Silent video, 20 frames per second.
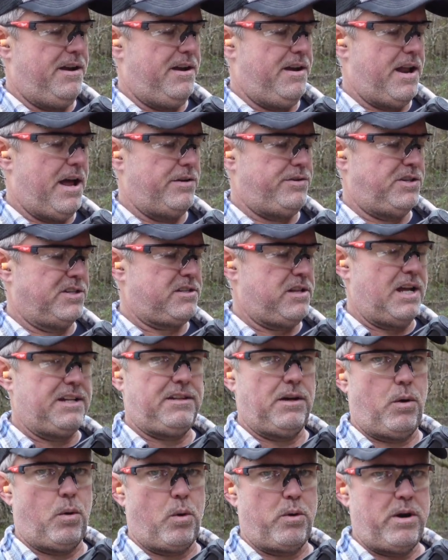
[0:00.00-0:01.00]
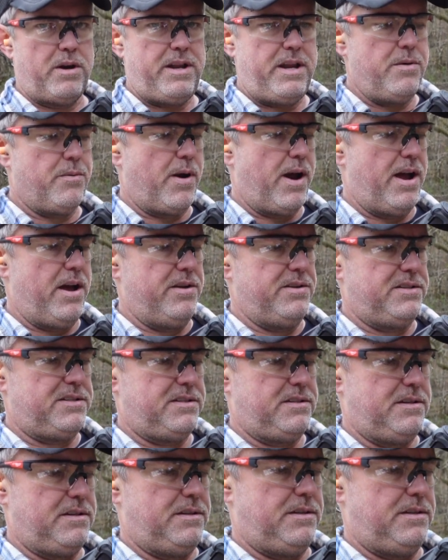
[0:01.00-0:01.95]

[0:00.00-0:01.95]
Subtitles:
Now, just like the Hornady rounds,